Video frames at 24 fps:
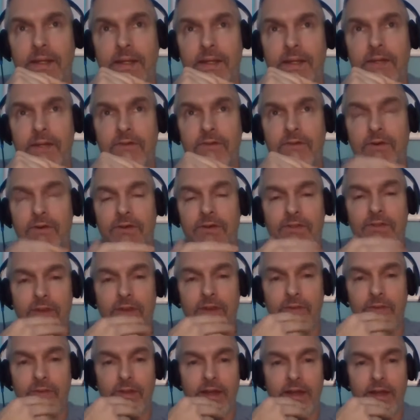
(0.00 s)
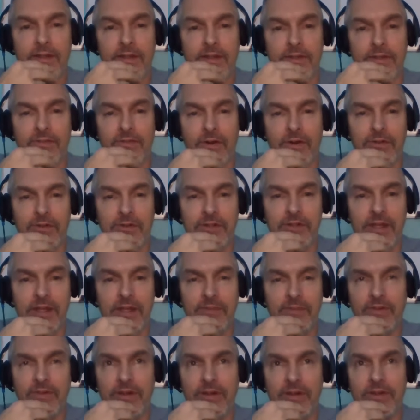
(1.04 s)
And of course, I will not divulge
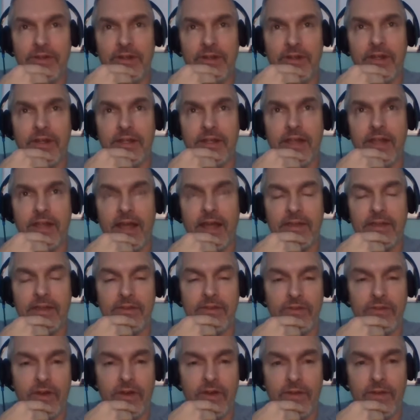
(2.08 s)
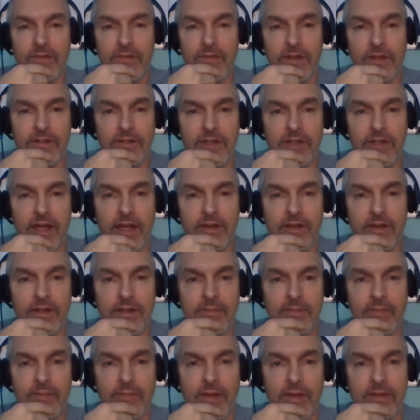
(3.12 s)
names or anything like that. There's confidentiality
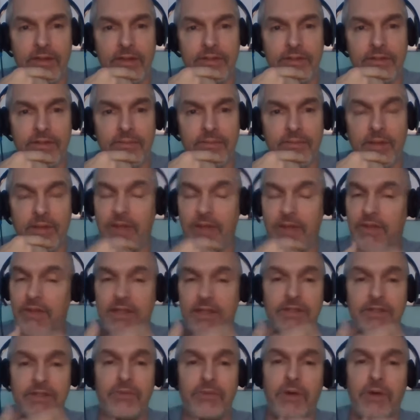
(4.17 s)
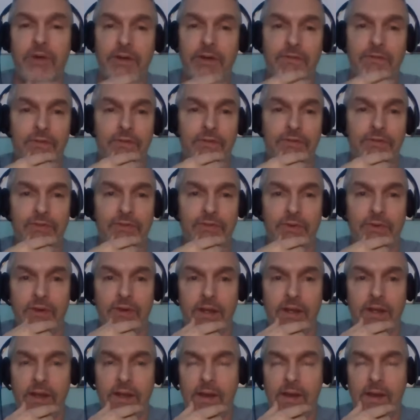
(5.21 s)
in place. But I think it's a wonderful
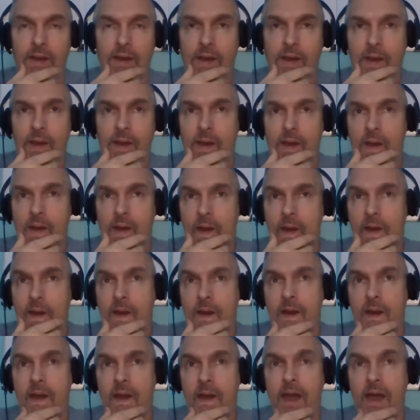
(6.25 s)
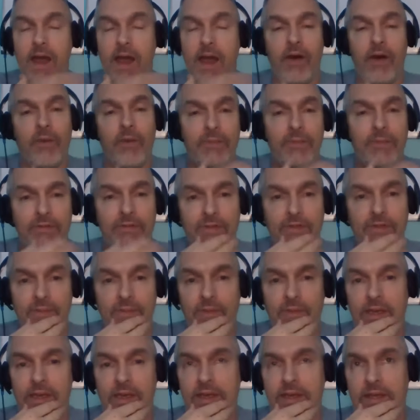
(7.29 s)
story. And I hope that
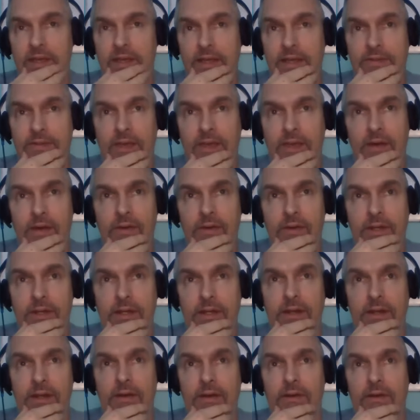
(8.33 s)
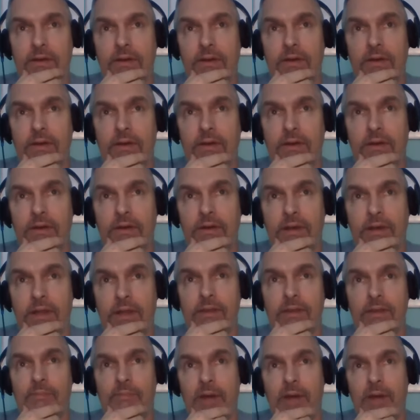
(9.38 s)
someday he gets out here in
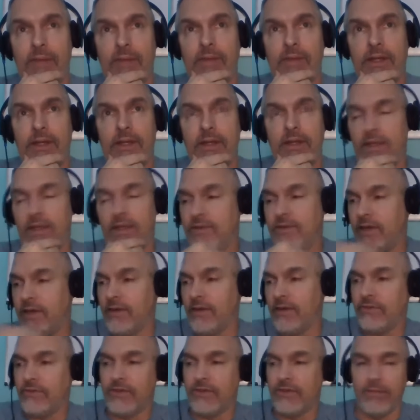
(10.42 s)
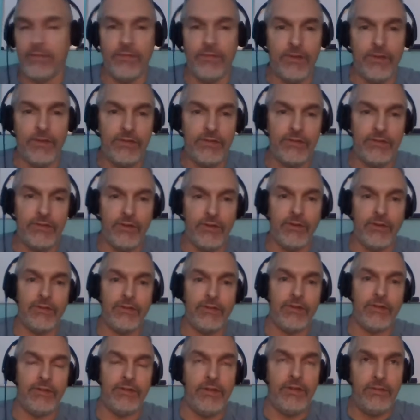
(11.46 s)
the public and tells some of his stories,
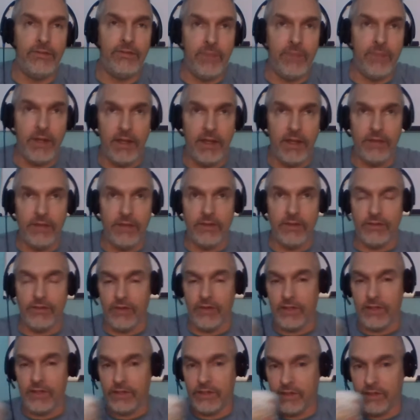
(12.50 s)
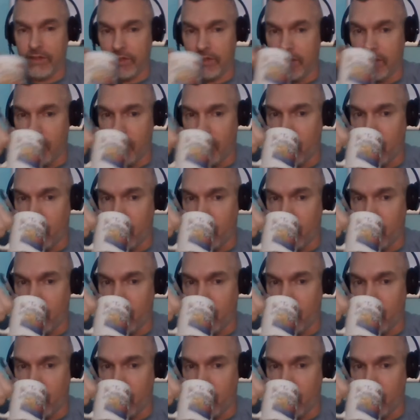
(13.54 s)
because he's been in the trenches.